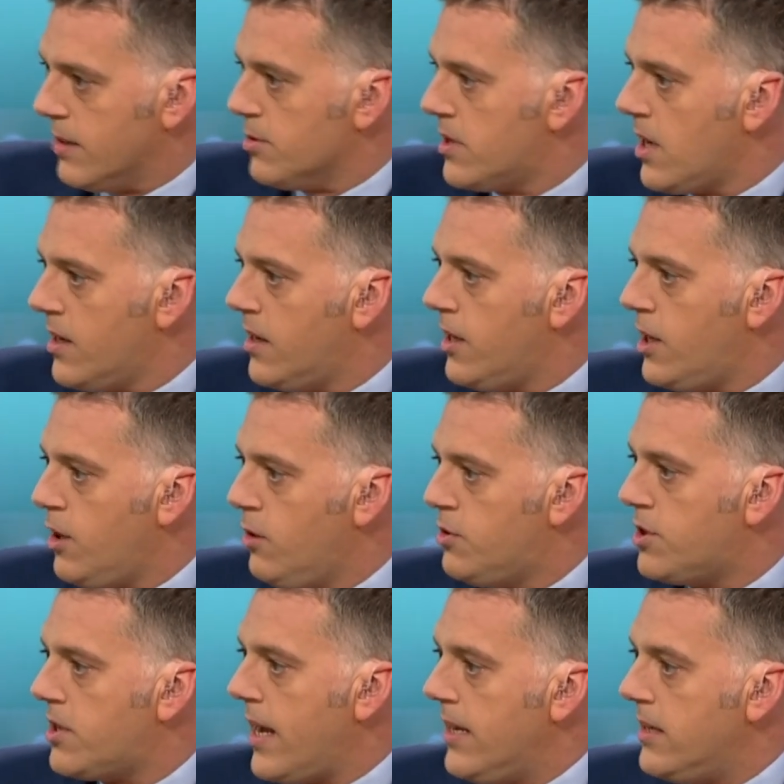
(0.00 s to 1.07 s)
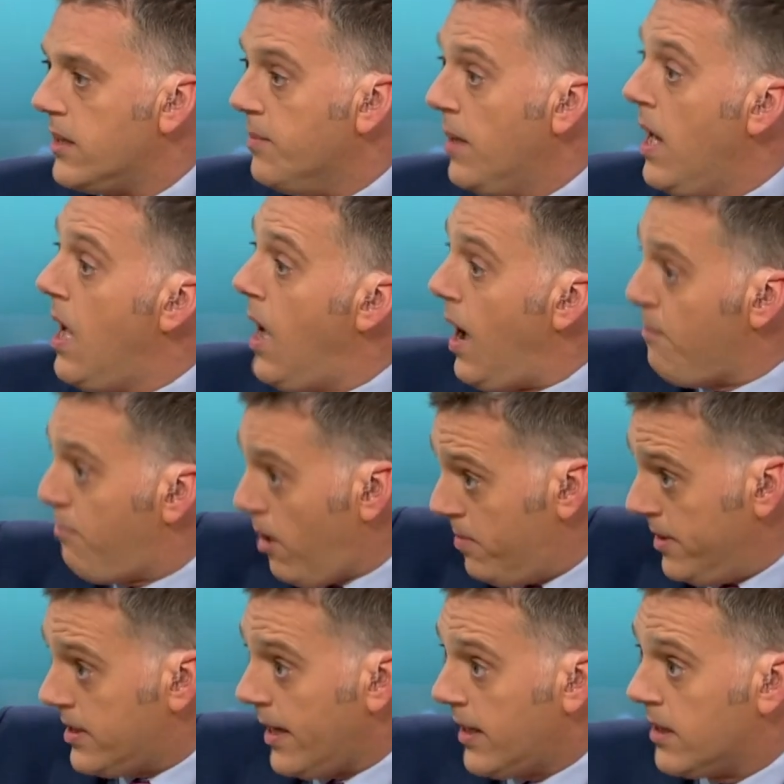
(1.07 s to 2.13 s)
It was done in a huge stadium. I'm
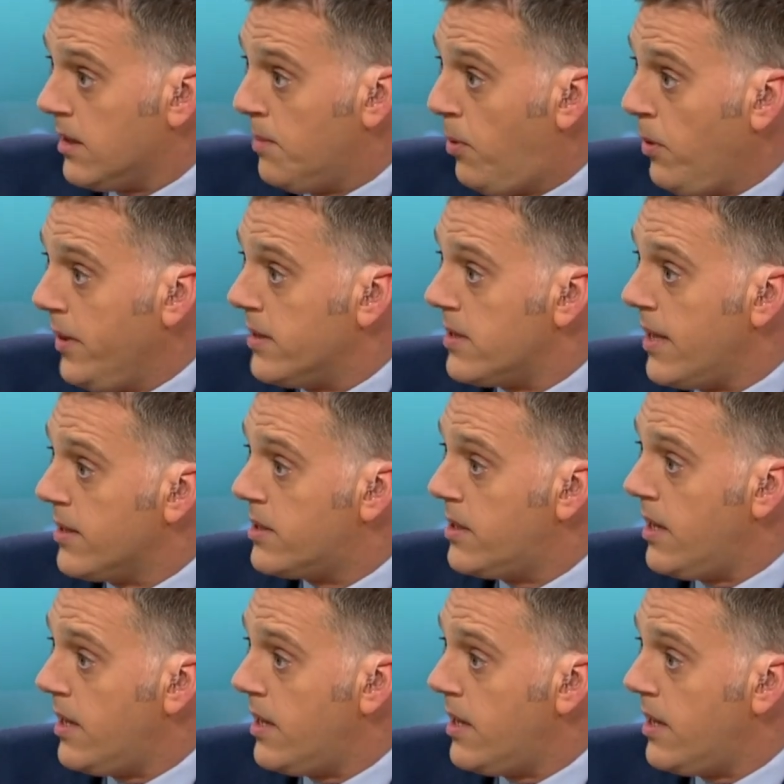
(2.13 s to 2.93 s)
probably taking the boys next